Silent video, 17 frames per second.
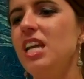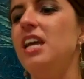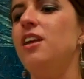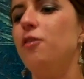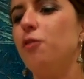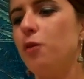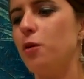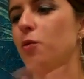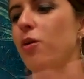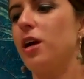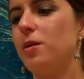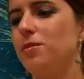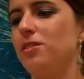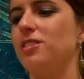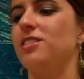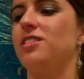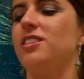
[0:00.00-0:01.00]
And if we were
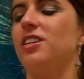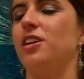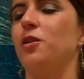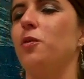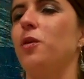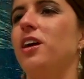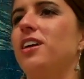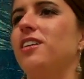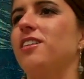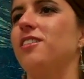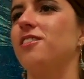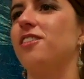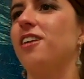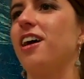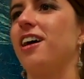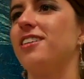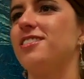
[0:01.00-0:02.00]
able to stay awake in
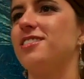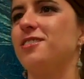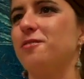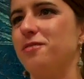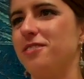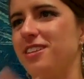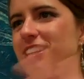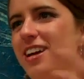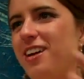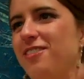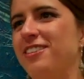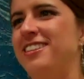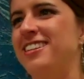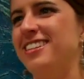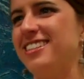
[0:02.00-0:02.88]
class, and we could have a